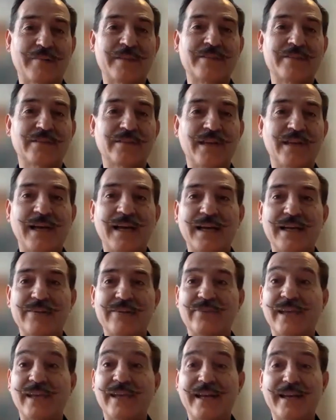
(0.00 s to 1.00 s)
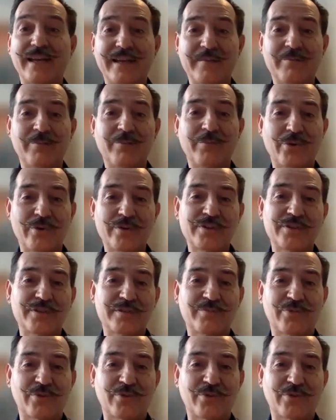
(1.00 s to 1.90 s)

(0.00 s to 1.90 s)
It's a live, and an in-person